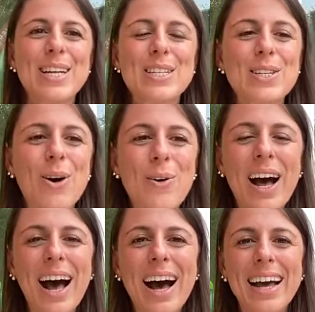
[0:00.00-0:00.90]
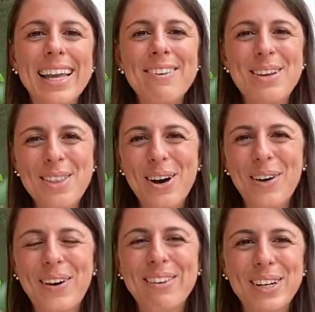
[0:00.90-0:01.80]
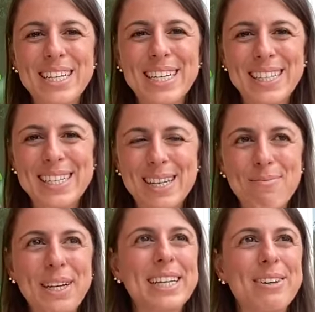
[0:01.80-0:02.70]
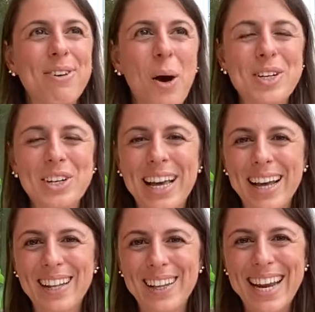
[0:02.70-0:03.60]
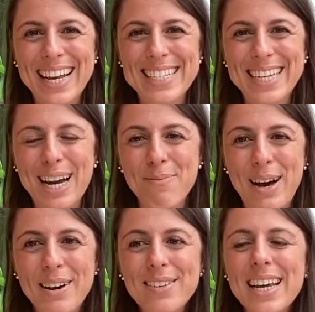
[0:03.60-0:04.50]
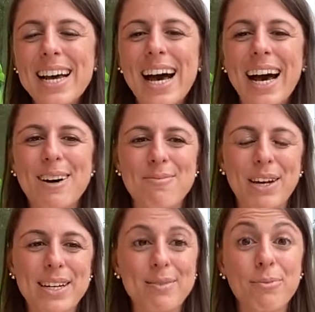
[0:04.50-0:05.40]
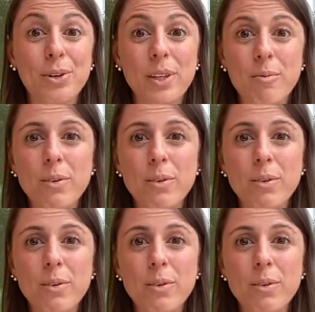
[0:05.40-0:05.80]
So even though we're still in summer and the fall winter catalog has come out, there are some really